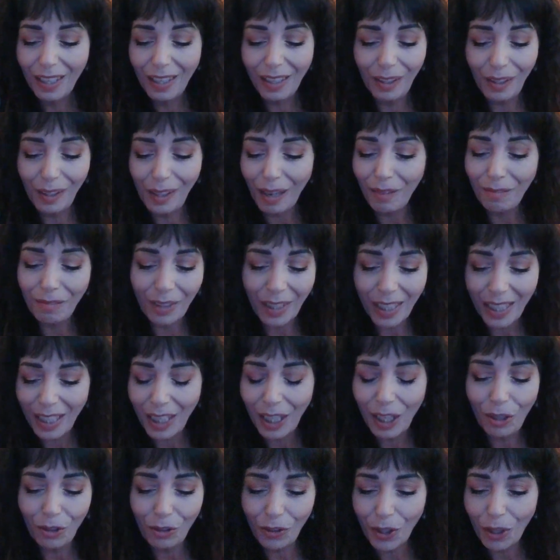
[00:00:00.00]
lovely,
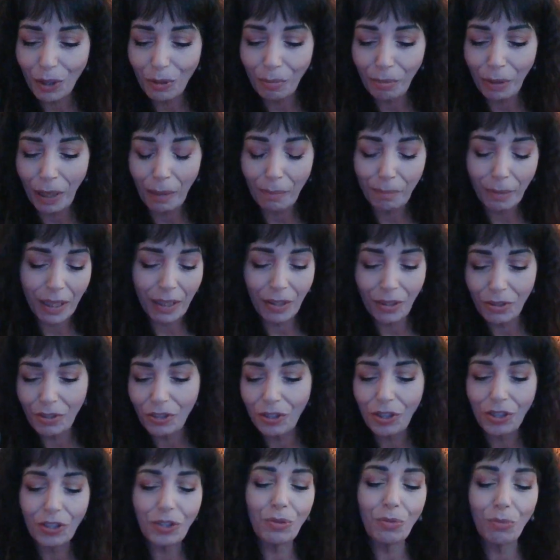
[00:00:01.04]
cute little puppy who's
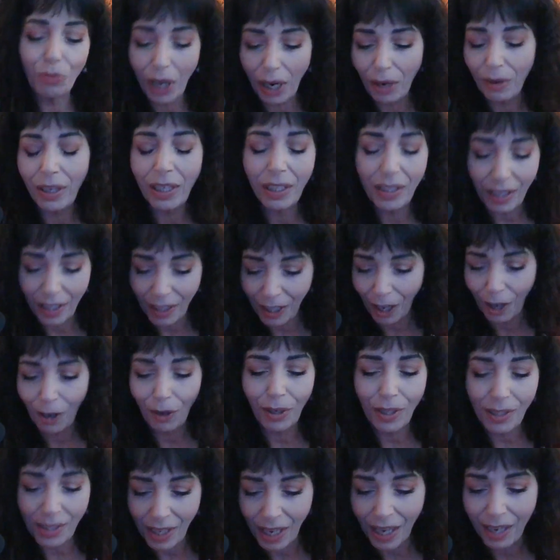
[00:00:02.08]
just raring to go.
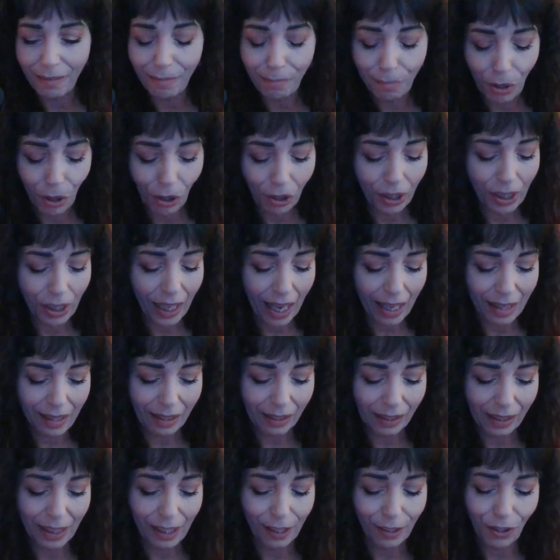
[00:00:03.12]
He's kind of pulling at the
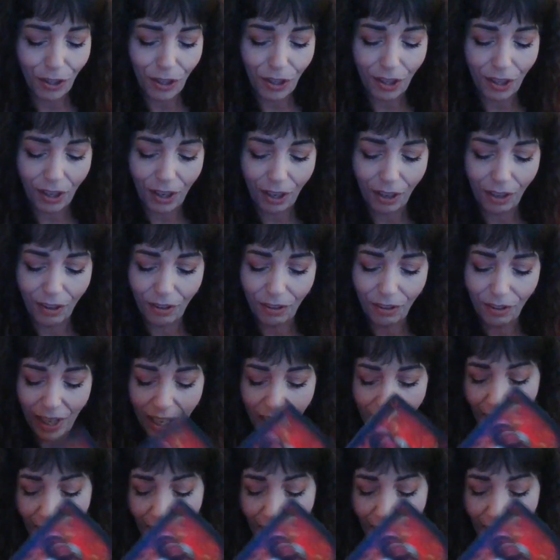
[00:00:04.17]
leash, you know.